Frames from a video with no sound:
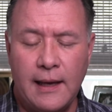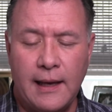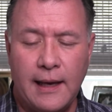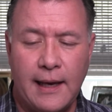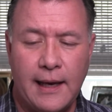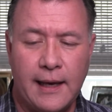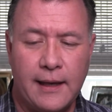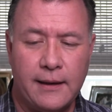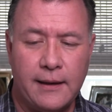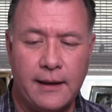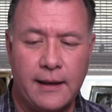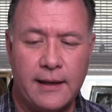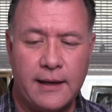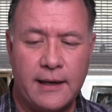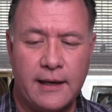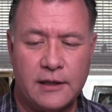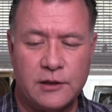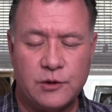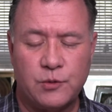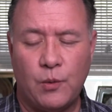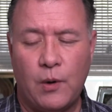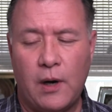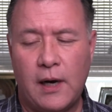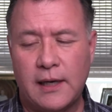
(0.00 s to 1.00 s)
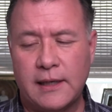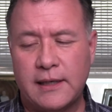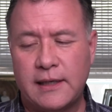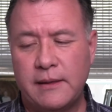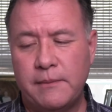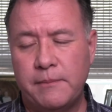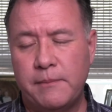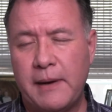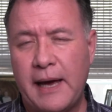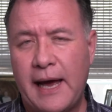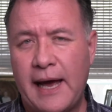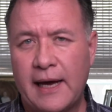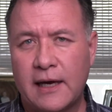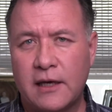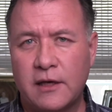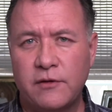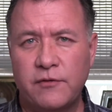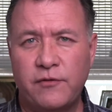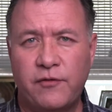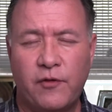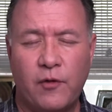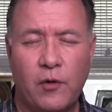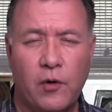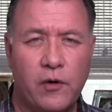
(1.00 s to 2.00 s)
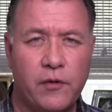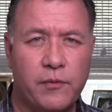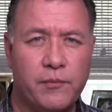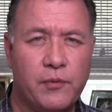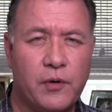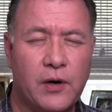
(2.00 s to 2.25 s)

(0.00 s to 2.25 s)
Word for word: and and I was walking back and forth